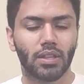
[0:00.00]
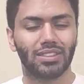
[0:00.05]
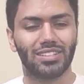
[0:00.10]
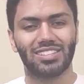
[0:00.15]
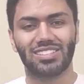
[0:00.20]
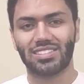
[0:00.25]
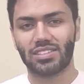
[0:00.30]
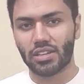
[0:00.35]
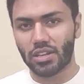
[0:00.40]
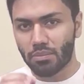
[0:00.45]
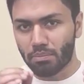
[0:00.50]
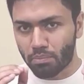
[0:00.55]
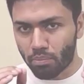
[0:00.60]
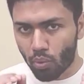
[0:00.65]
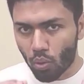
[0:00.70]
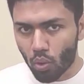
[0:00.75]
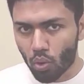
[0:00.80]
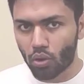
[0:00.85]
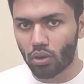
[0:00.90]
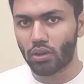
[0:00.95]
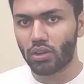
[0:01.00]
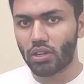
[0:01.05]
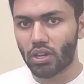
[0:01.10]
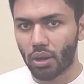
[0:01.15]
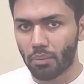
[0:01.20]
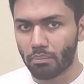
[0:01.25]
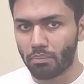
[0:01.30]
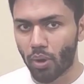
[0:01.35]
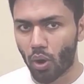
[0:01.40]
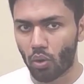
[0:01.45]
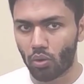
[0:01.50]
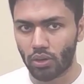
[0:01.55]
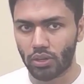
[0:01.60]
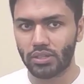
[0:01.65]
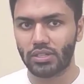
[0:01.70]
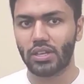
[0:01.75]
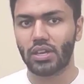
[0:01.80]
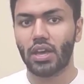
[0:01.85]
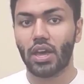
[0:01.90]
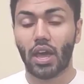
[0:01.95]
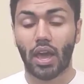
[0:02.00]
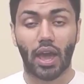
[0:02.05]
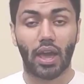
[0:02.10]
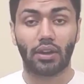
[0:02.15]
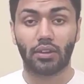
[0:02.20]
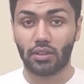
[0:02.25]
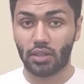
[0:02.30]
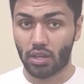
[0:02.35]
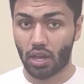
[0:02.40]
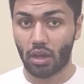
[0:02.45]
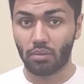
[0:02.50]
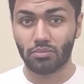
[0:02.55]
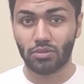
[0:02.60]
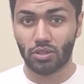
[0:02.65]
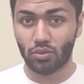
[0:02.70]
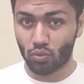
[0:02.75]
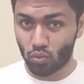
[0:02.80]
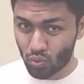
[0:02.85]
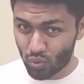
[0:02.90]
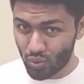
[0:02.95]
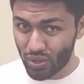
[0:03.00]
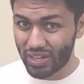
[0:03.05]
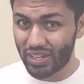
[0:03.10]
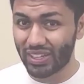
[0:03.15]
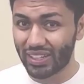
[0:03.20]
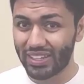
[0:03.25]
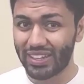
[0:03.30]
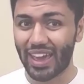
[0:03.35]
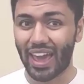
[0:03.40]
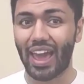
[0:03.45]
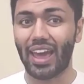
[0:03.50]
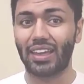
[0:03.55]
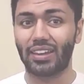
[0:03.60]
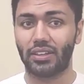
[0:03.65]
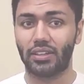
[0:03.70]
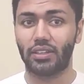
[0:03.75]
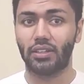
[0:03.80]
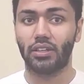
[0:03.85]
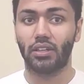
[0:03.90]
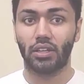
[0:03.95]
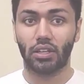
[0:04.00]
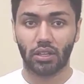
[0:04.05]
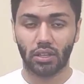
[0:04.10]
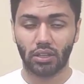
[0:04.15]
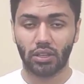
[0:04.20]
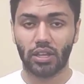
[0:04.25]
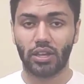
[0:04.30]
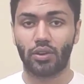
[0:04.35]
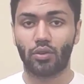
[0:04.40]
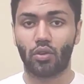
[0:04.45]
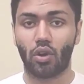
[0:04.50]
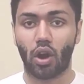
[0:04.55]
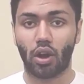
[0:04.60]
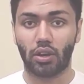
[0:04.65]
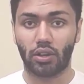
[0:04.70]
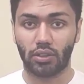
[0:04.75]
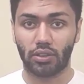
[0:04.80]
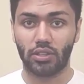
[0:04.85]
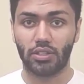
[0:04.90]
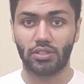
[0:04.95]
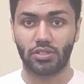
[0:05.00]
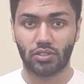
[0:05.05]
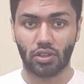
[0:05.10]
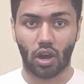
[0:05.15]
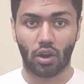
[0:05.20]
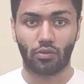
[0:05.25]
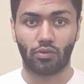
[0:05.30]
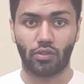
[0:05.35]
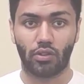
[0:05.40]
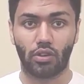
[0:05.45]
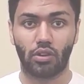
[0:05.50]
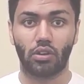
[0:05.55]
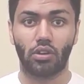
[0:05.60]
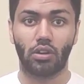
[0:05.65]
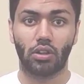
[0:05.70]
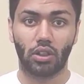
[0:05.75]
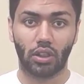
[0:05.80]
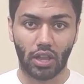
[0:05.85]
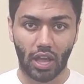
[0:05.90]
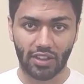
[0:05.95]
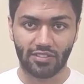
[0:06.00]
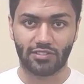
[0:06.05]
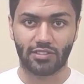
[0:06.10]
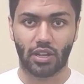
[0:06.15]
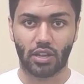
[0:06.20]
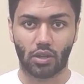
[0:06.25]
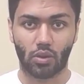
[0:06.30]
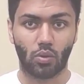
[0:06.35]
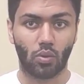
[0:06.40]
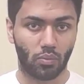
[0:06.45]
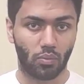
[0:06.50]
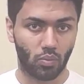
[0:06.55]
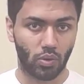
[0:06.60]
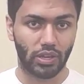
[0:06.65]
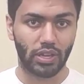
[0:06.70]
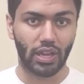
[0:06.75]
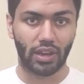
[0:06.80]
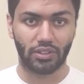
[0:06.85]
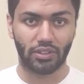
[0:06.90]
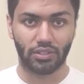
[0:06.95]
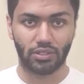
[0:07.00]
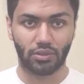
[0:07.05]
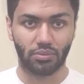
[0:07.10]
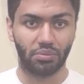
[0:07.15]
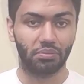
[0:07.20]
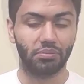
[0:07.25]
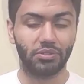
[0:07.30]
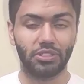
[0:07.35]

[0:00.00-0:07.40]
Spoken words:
This is an important component and comes in really handy later on in the software lifecycle when we get into